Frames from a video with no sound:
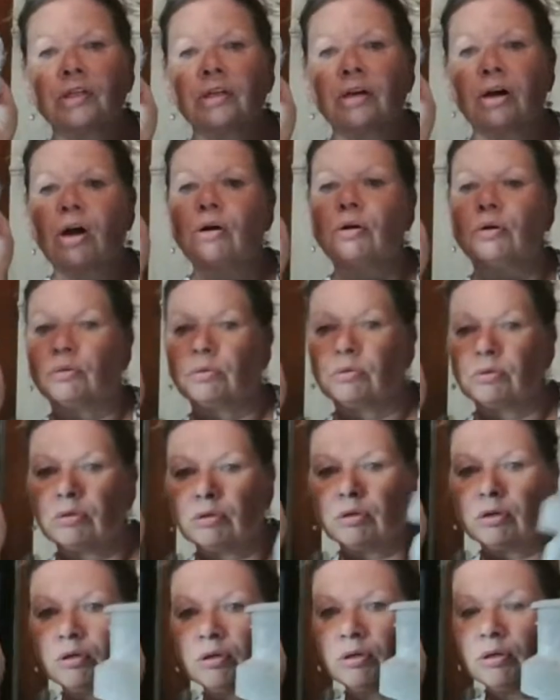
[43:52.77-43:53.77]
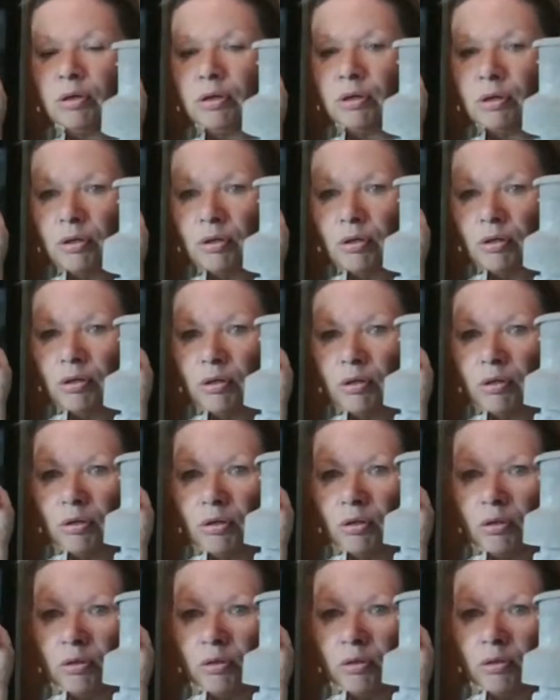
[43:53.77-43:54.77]
Oh,
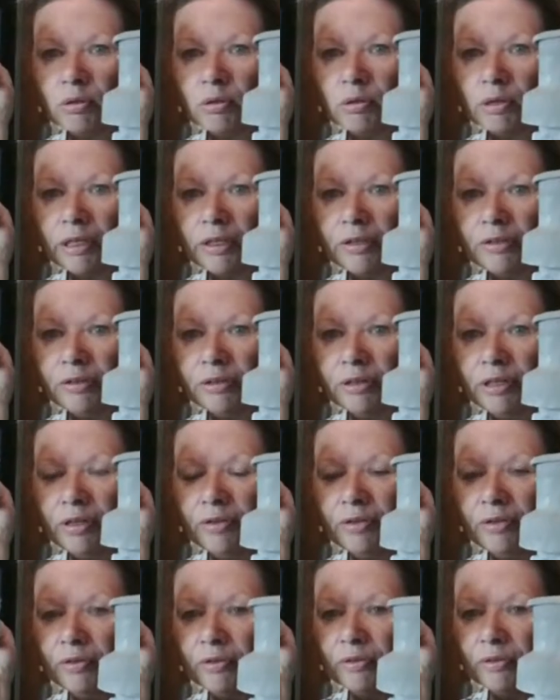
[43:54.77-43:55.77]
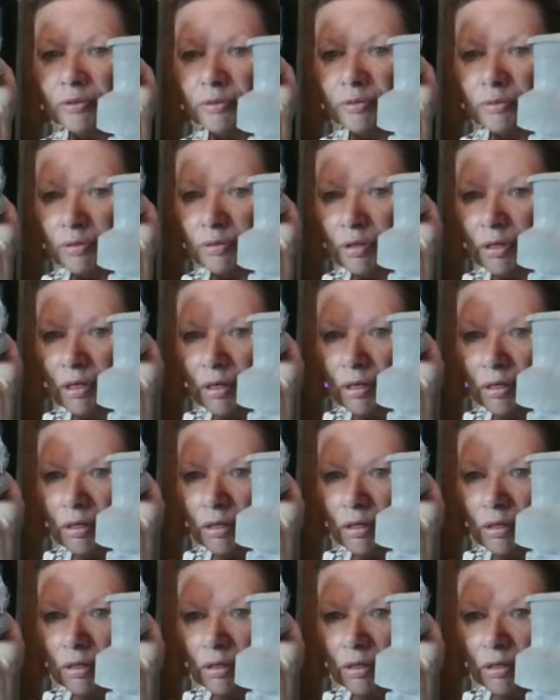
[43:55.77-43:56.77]
I don't know.
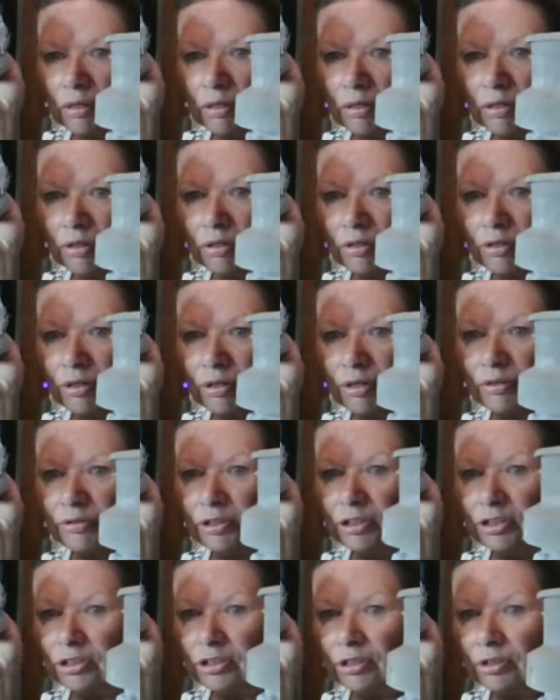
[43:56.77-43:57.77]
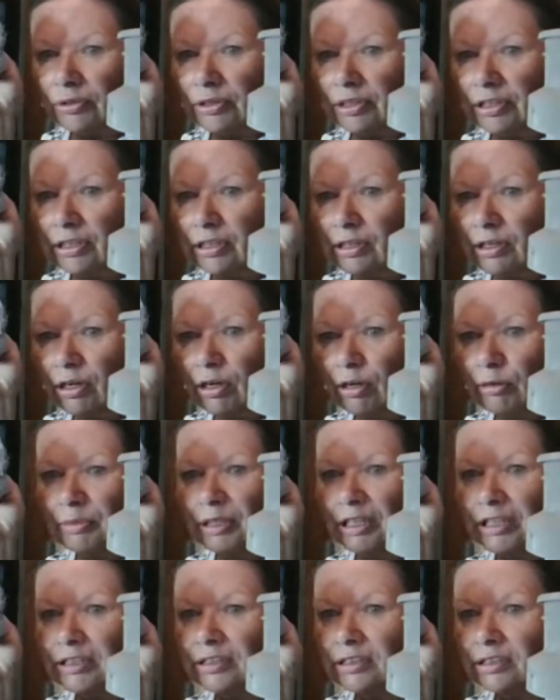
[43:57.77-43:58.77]
You're only showing the
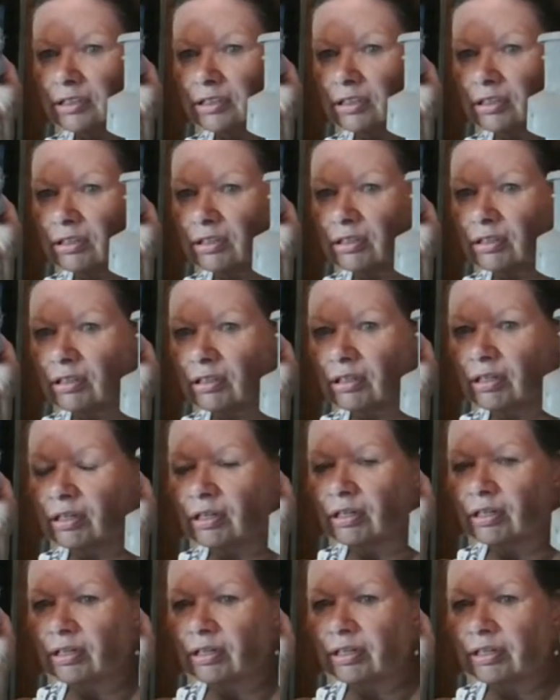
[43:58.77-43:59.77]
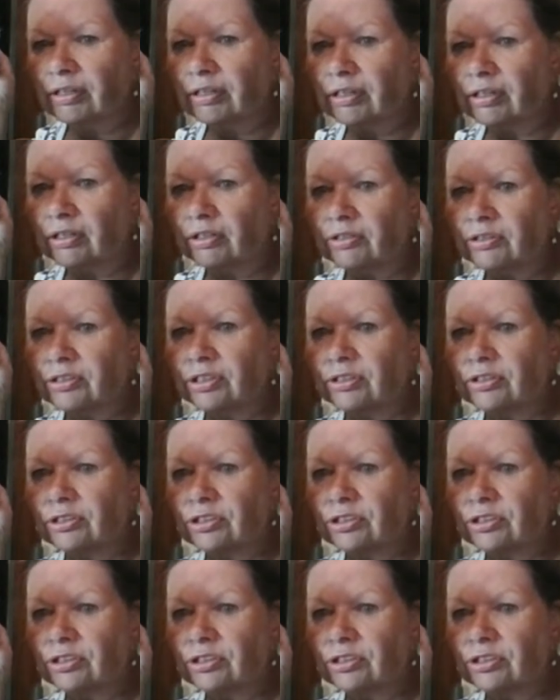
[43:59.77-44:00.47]
comments that also